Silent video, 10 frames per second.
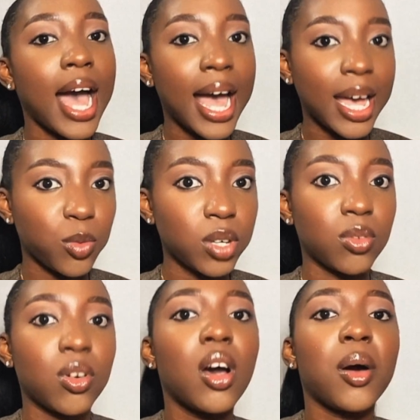I will,
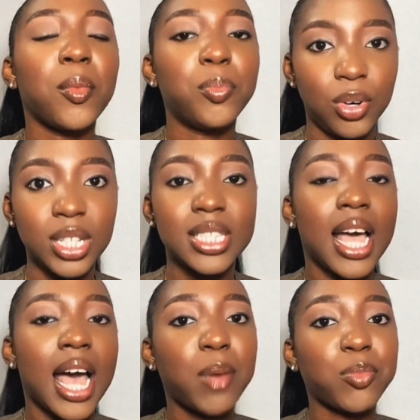but
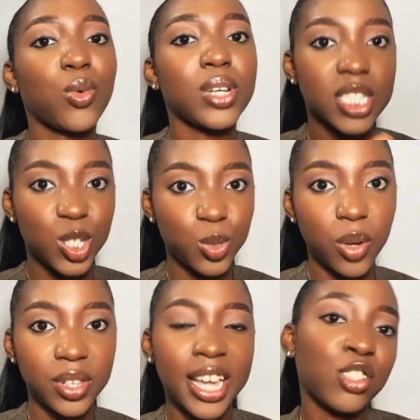I'm not going to dwell
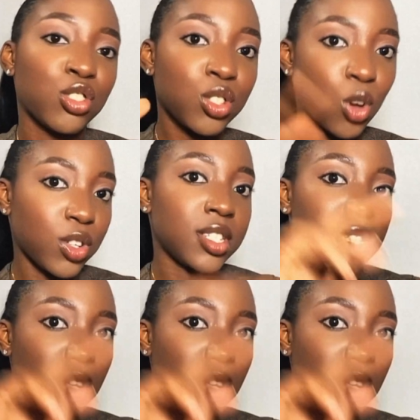there and just continue